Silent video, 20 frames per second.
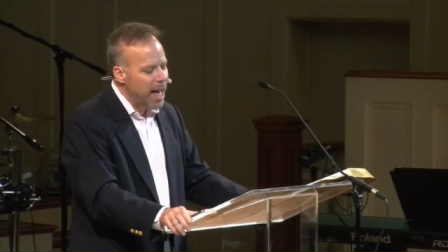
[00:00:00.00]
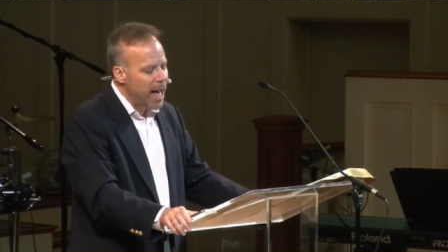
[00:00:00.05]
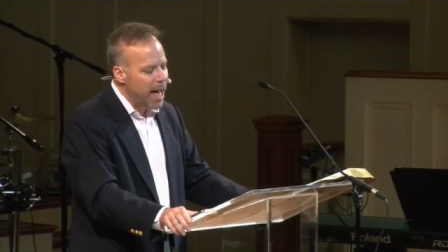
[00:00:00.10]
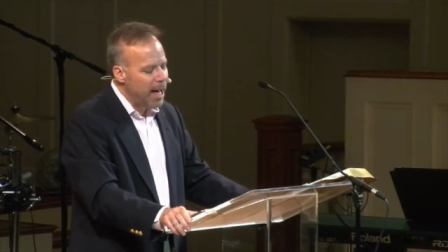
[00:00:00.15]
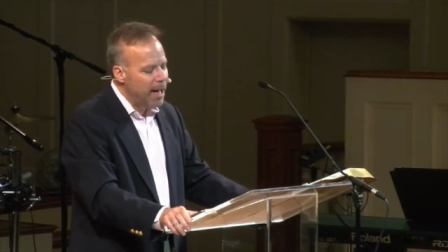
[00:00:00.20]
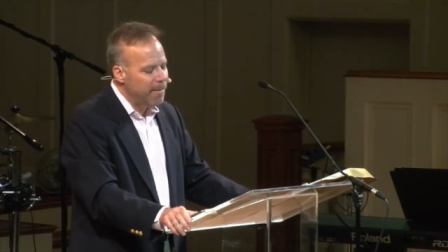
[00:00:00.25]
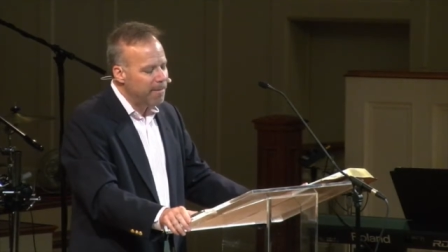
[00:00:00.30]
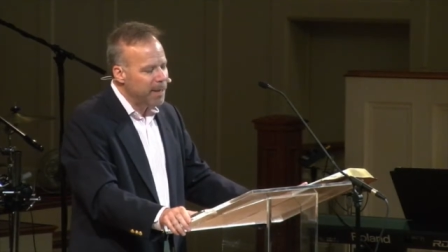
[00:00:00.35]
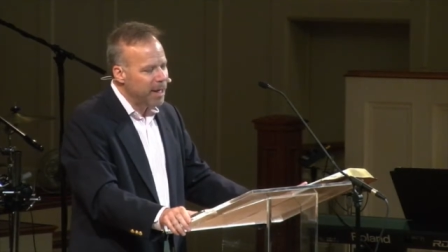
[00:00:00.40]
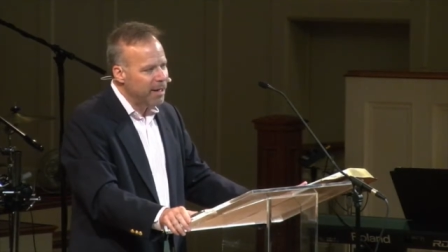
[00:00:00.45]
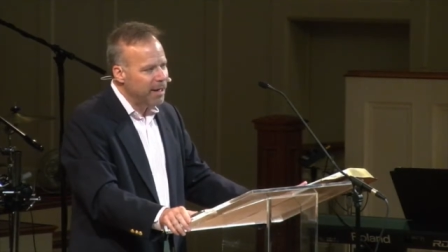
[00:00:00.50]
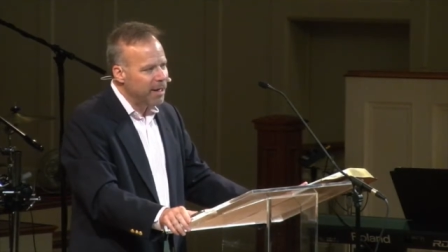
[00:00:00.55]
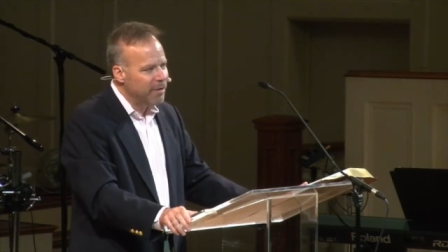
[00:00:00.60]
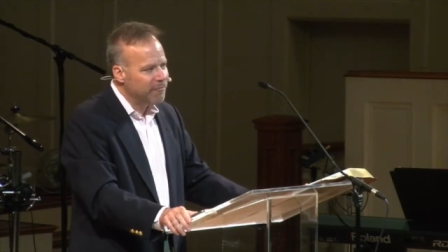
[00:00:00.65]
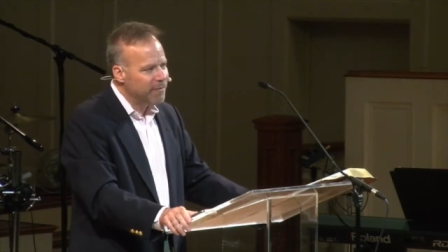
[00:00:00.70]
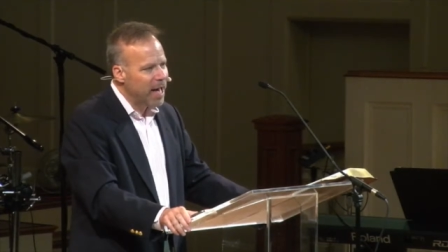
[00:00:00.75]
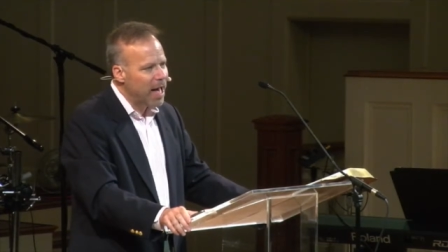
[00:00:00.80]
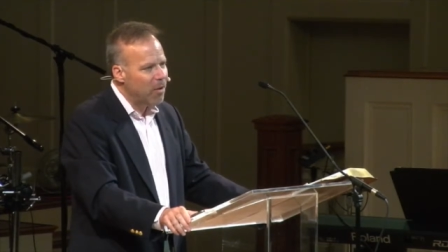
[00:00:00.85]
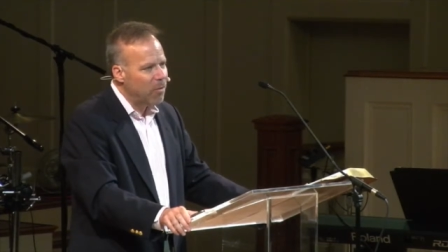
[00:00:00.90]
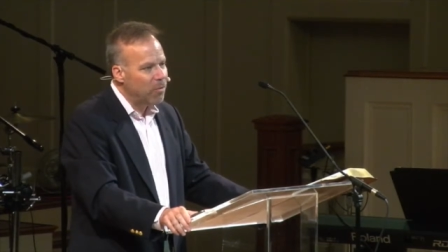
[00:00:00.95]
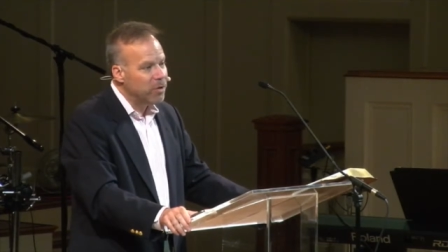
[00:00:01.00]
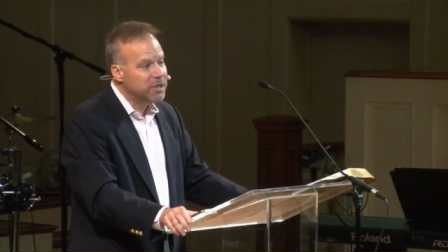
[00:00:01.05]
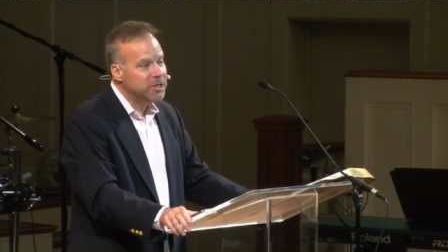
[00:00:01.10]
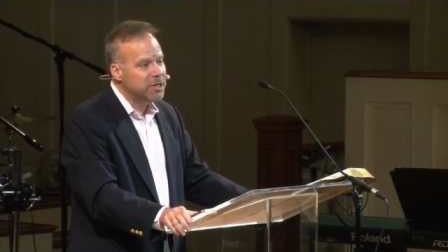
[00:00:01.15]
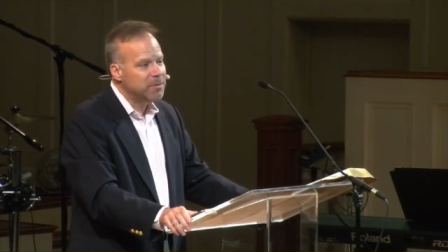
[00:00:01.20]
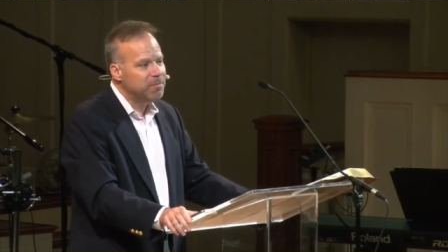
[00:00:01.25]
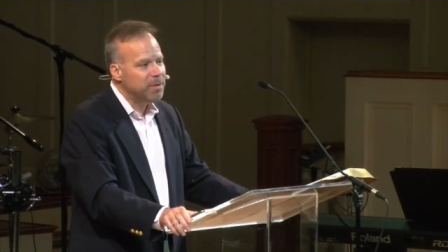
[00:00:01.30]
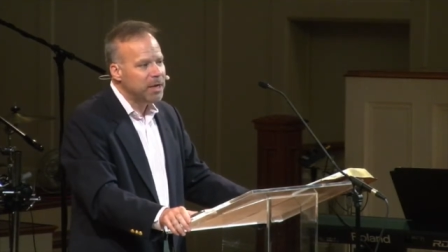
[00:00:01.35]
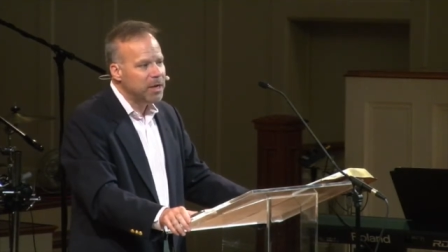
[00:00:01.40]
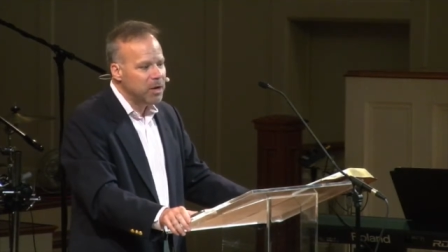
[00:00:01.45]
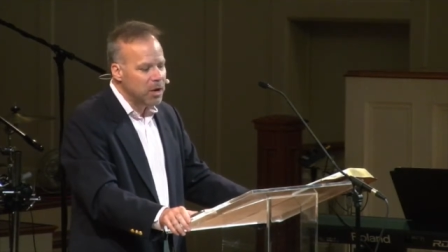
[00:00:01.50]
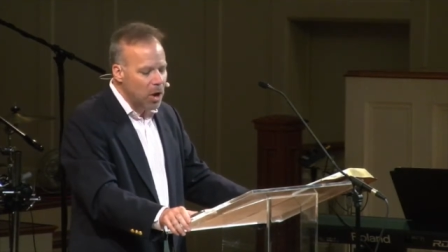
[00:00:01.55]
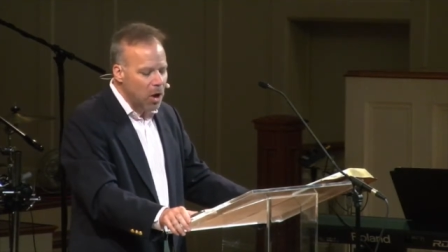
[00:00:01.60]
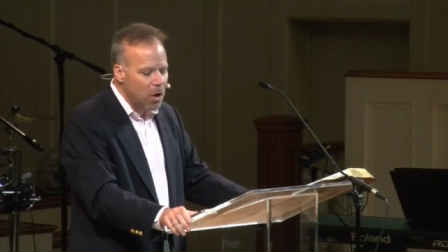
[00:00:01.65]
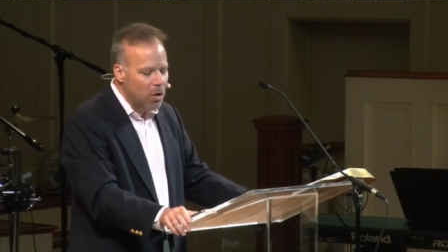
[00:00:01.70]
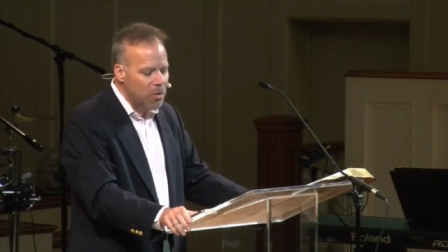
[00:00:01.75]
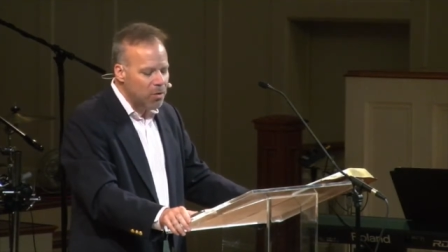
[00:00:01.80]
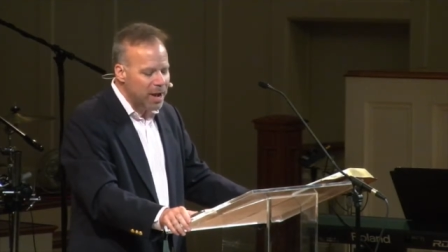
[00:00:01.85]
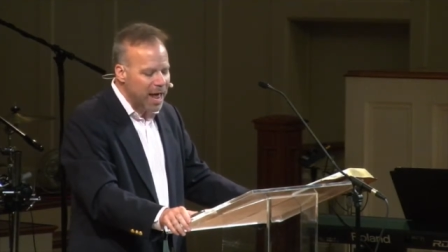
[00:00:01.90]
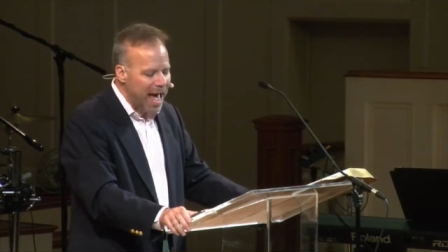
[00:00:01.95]
Um, if I want to be
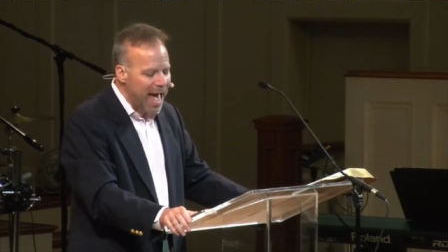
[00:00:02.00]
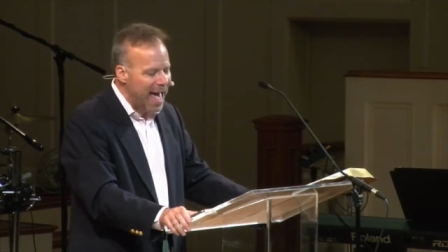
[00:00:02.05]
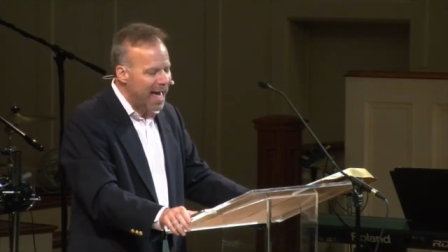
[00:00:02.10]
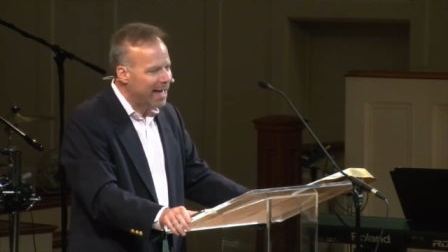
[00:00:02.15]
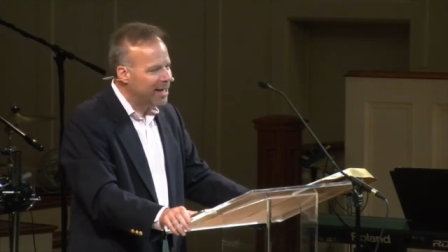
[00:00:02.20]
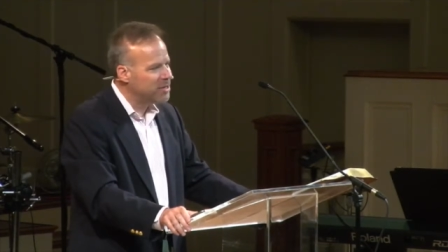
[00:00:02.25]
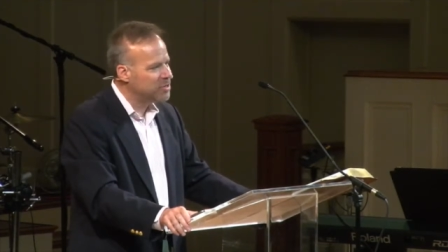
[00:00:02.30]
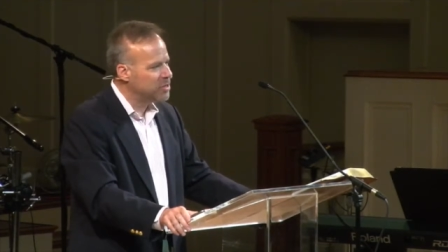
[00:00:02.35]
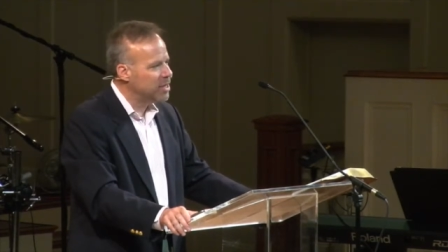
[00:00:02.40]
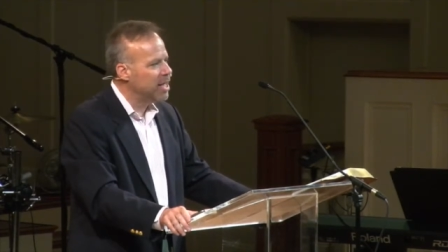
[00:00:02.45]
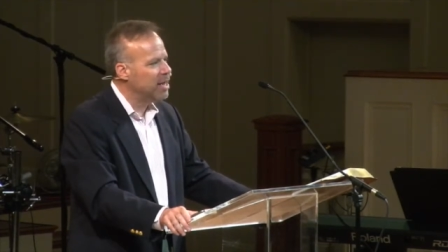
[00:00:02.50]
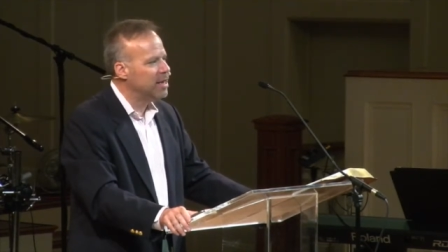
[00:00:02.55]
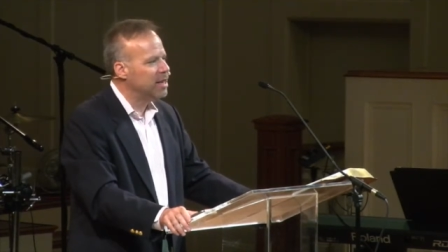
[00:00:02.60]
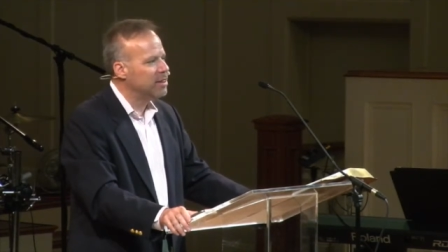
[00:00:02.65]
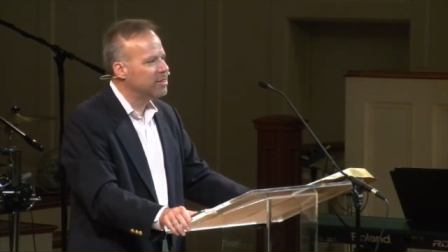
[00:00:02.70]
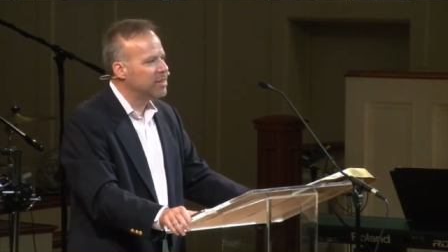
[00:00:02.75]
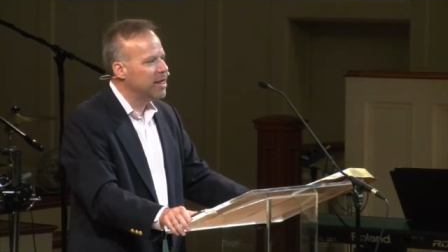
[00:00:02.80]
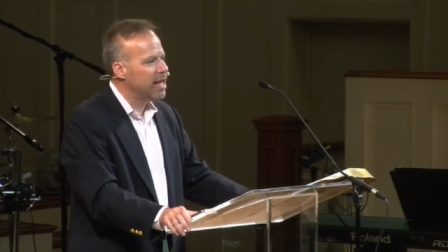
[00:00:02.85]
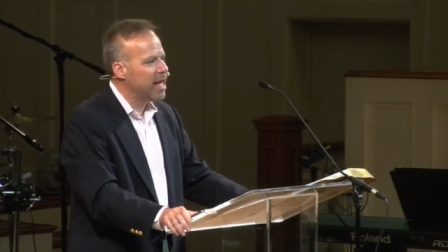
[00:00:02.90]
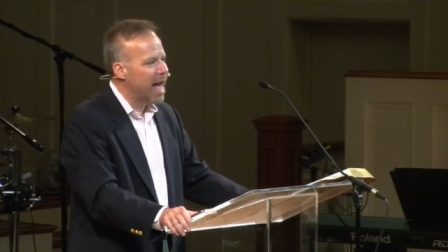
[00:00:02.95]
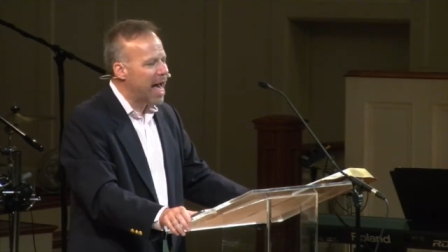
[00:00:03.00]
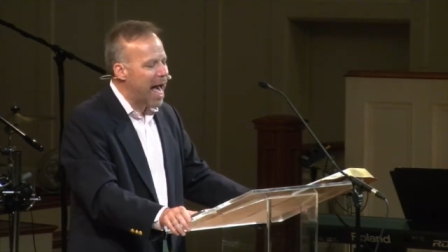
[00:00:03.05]
known as anything,